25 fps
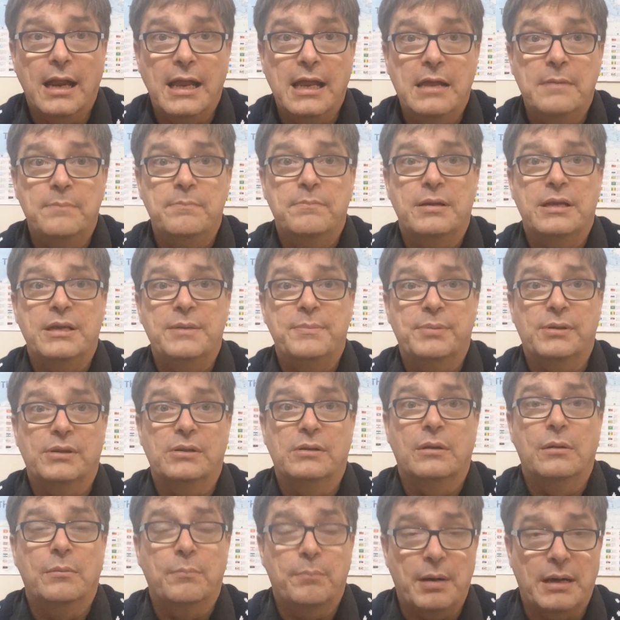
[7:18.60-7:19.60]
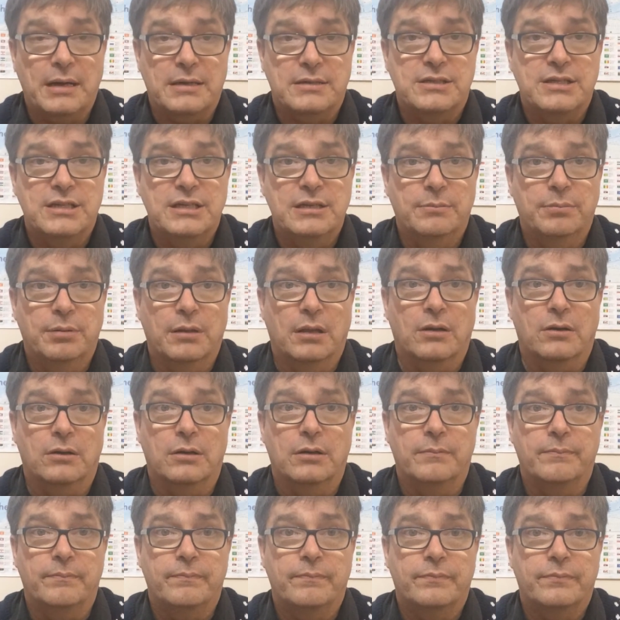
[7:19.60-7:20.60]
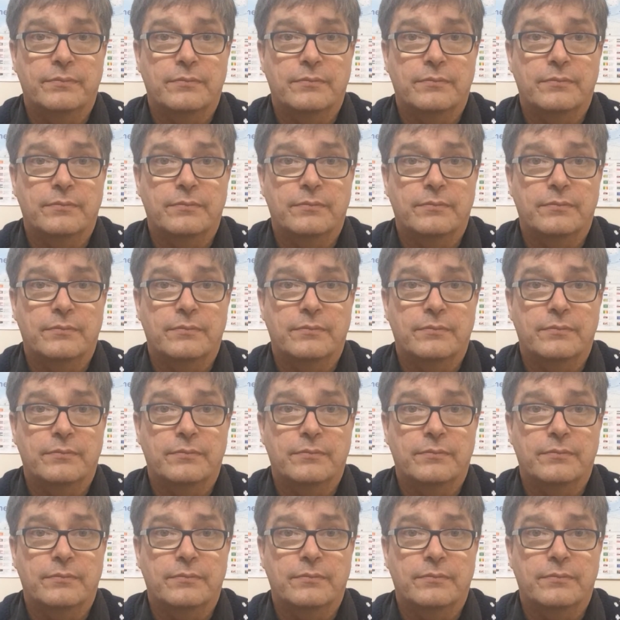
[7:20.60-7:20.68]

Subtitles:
Aim people back to your blog.